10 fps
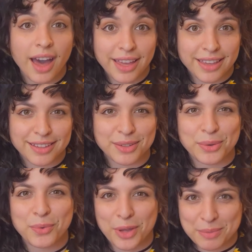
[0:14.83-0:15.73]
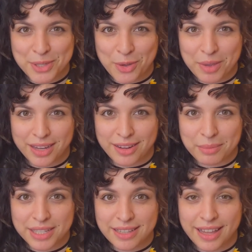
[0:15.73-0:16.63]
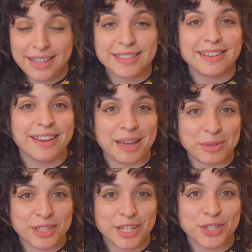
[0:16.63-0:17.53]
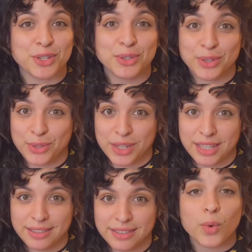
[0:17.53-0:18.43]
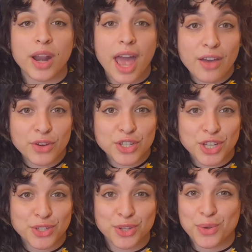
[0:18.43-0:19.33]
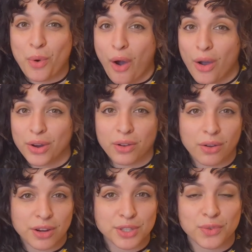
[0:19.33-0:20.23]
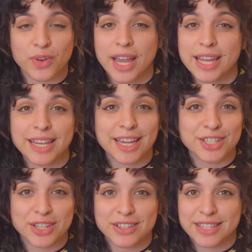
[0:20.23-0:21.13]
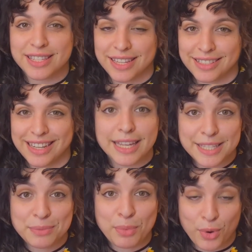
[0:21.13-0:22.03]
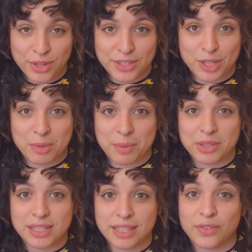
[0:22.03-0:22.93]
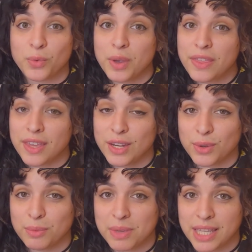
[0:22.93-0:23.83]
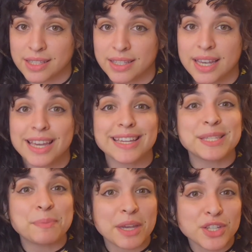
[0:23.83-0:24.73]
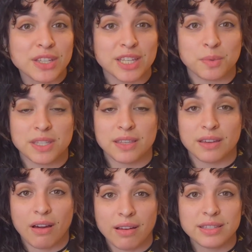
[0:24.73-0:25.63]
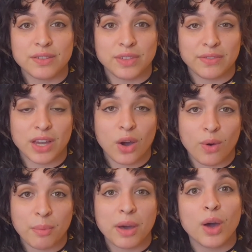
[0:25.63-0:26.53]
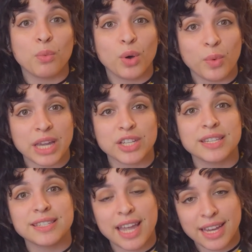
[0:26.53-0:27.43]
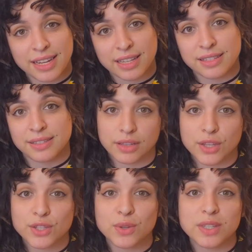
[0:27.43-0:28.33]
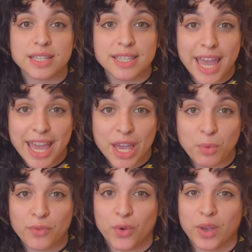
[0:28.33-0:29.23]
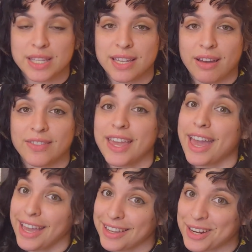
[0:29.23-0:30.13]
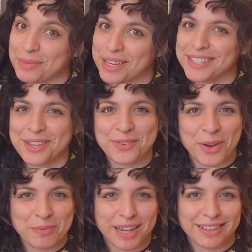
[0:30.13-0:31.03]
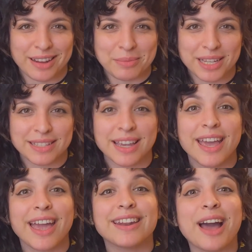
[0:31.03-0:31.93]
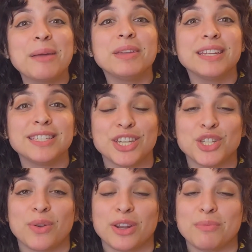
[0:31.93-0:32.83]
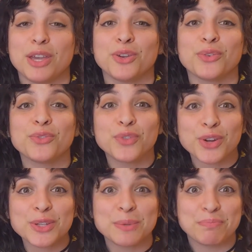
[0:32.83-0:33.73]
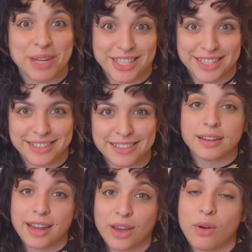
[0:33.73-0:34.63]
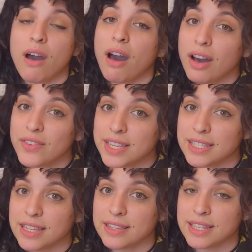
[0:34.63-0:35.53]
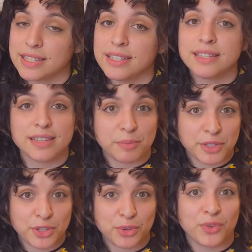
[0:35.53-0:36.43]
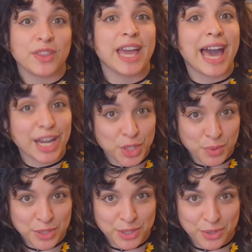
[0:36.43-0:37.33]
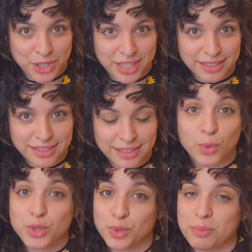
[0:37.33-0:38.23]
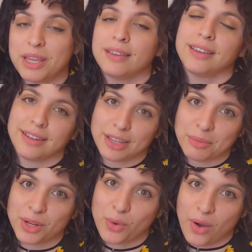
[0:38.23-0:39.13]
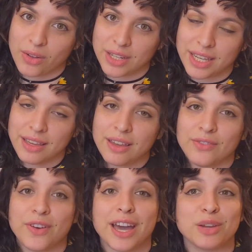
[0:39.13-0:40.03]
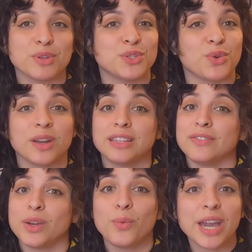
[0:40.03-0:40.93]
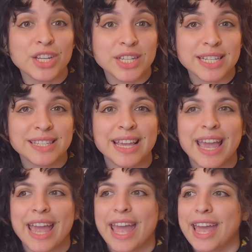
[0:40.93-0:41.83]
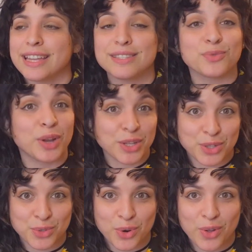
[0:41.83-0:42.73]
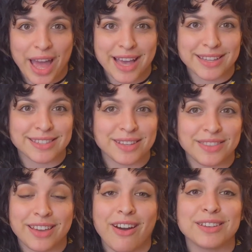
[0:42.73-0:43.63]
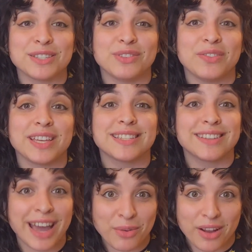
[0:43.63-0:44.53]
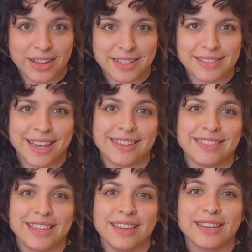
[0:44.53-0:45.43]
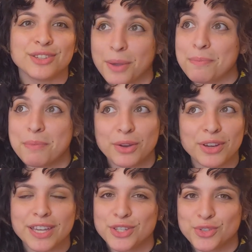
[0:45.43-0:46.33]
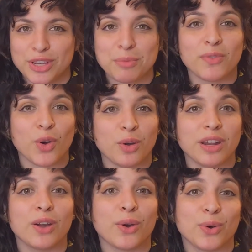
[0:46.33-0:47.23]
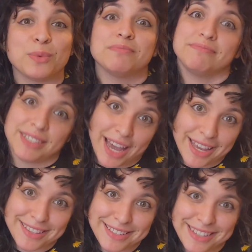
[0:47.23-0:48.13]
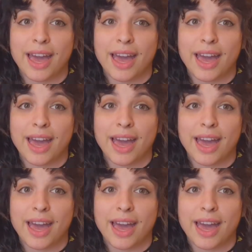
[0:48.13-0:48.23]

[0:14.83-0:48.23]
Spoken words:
Hi, welcome to Home Economics class. I'm your teacher, Luna. Whatever gender you are, aren't, or for any age under the sun, it's important to be able to live within your means, especially as we see the cost of living go up while wages stagnate. So today we're focusing on the economics of home economics, and I'm going to teach you how to make your first budget. Now, obviously this isn't a substitute for the actual solution, which would be income inequality by restoring living wages and rent control as the cost of living skyrockets and the American dream of owning a home dies.